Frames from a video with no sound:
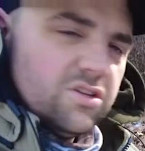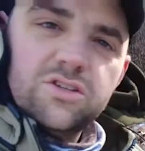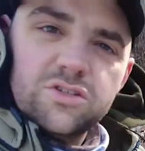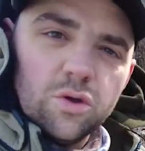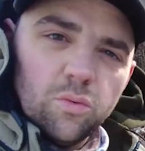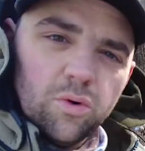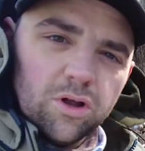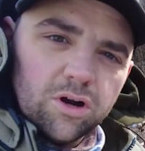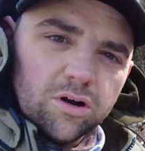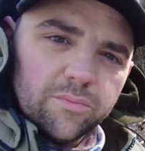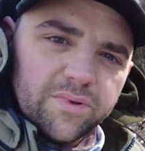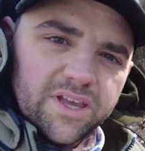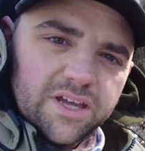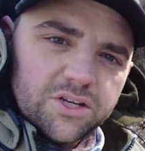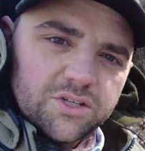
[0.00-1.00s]
Just a one-arm
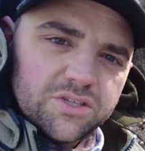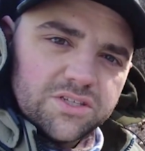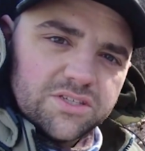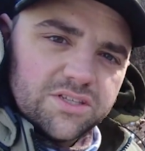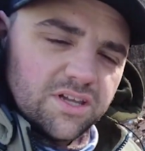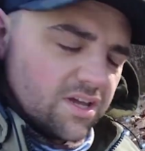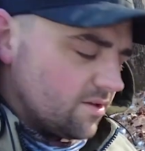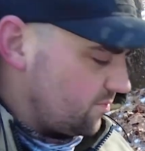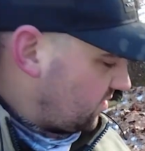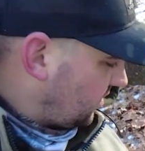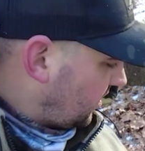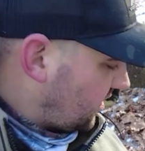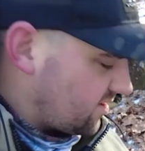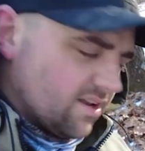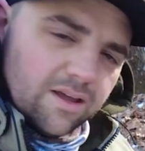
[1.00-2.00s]
catch this time. A
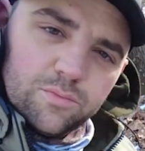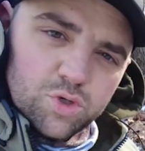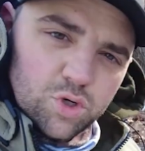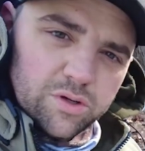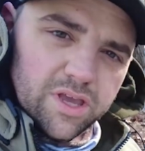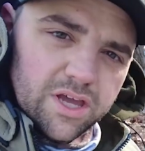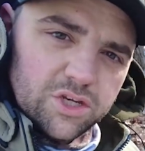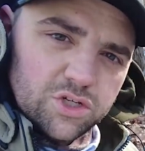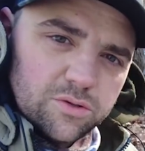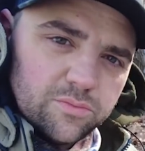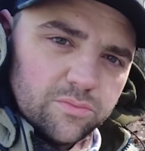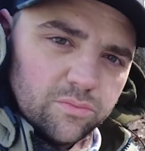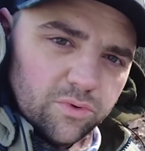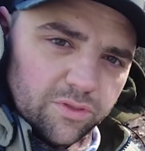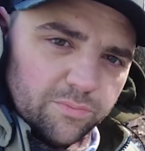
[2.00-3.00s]
lot of times you'll catch
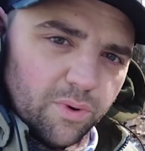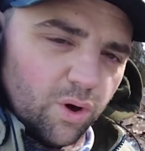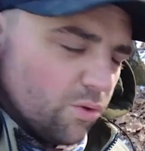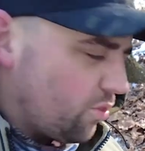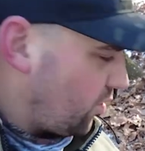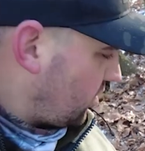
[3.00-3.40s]
him with both